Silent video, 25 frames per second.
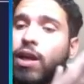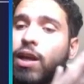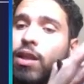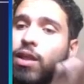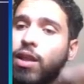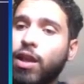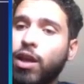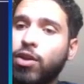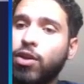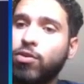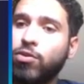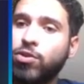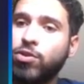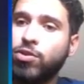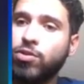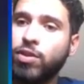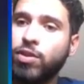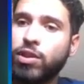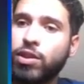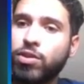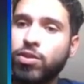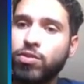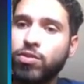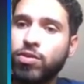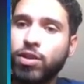let you do the
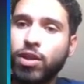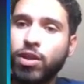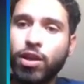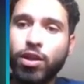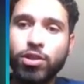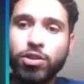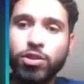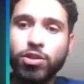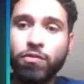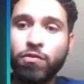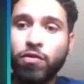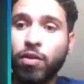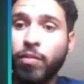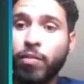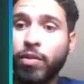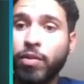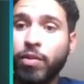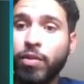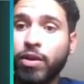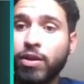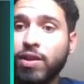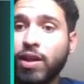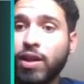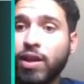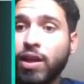association for
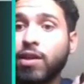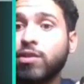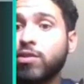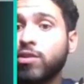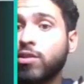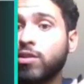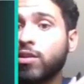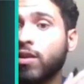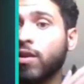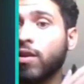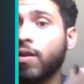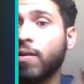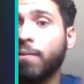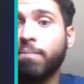about a second.